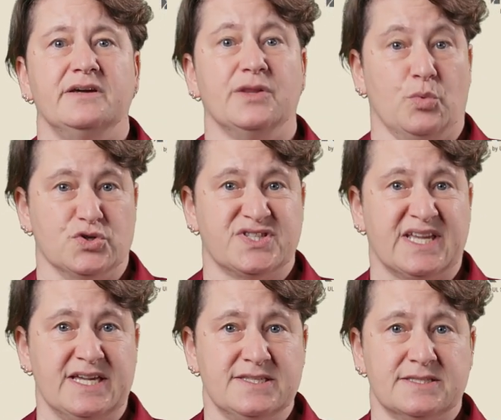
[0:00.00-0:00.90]
In the worst
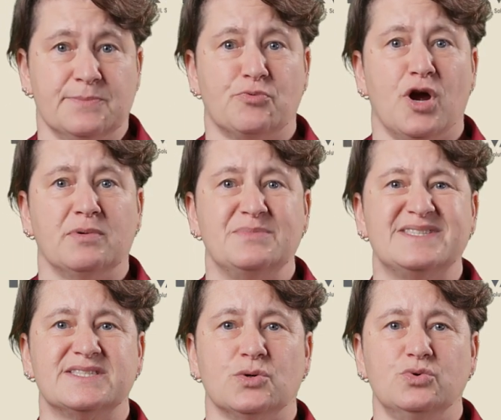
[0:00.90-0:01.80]
case, the problem is
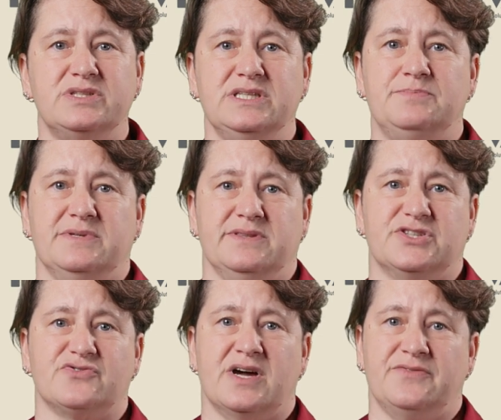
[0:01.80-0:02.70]
so deep in the
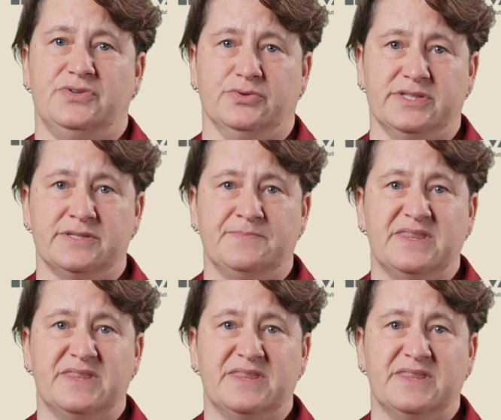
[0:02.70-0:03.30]
drive unit